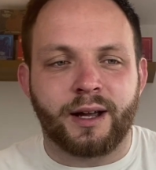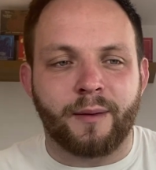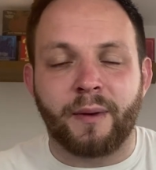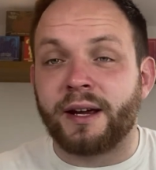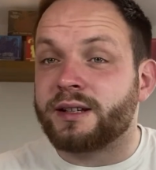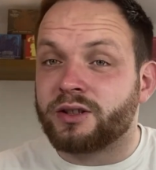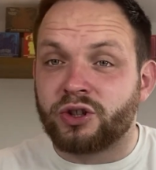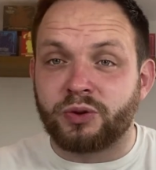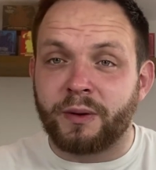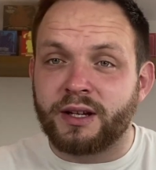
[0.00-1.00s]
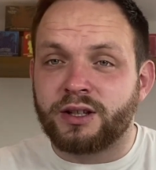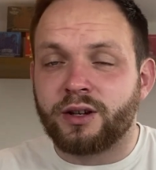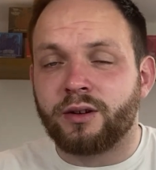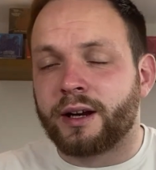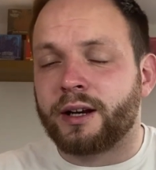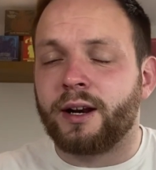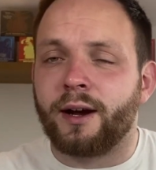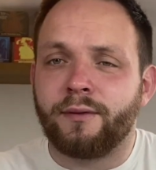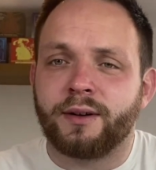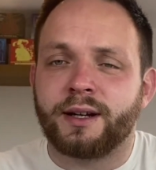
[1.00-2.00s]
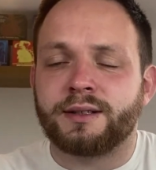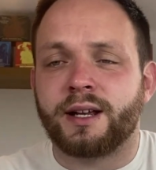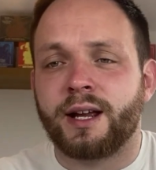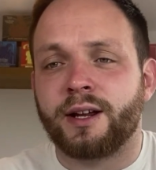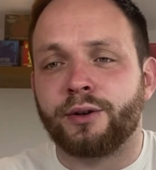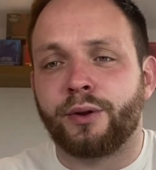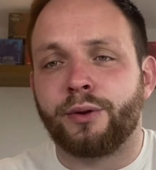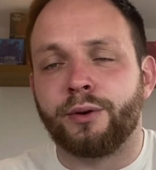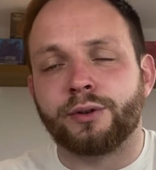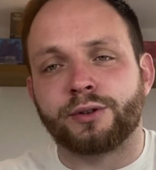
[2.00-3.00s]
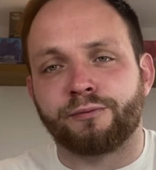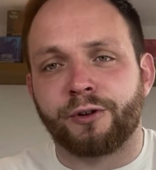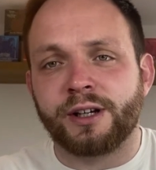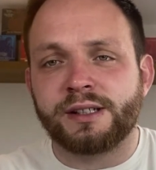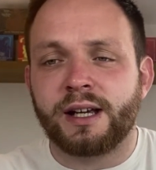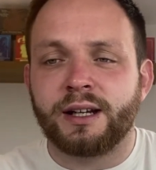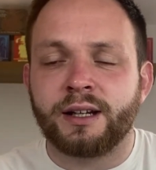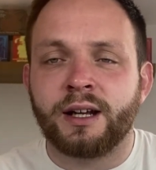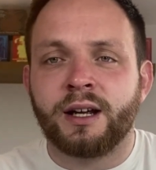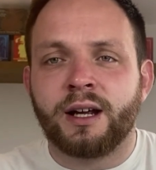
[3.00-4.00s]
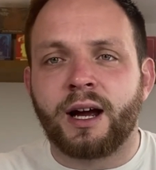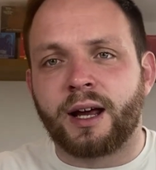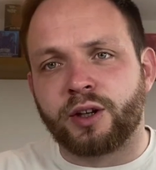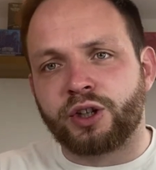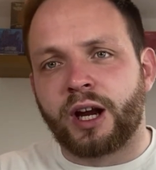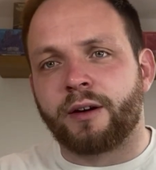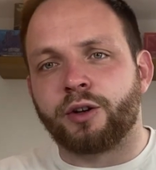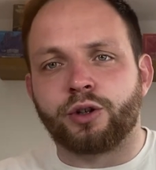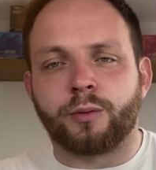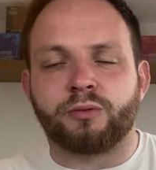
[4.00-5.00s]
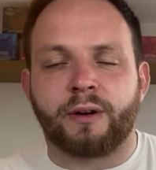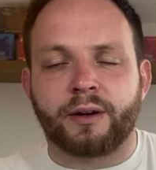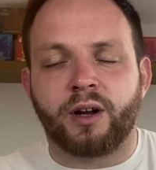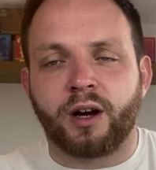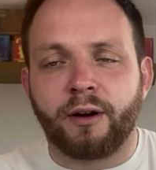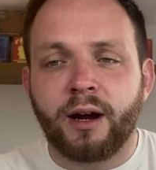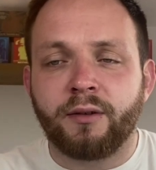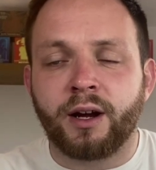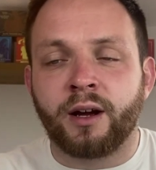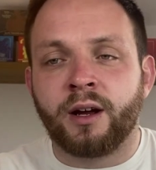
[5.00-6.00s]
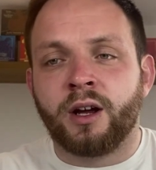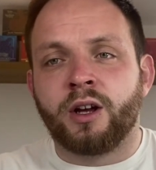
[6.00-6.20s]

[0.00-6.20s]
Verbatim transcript: amazing to speak to you and lovely to hear your thoughts on reselling and the charity shops around our area.